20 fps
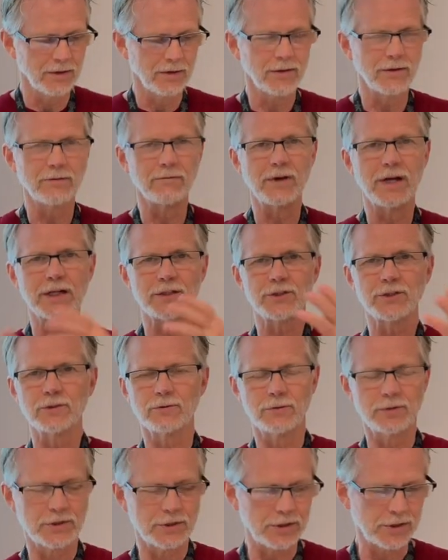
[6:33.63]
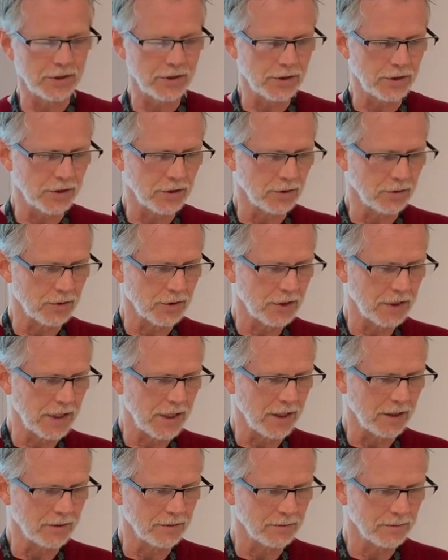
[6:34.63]
the vascular resistance goes
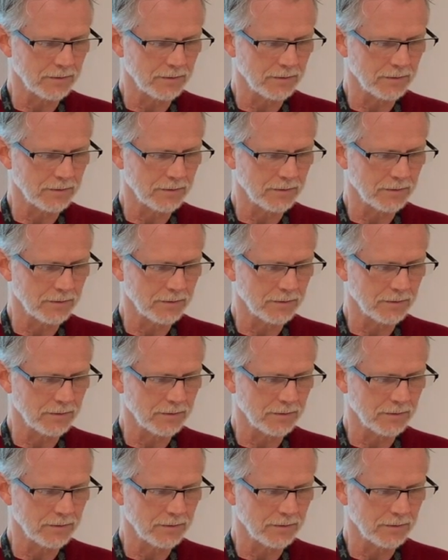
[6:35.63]
down.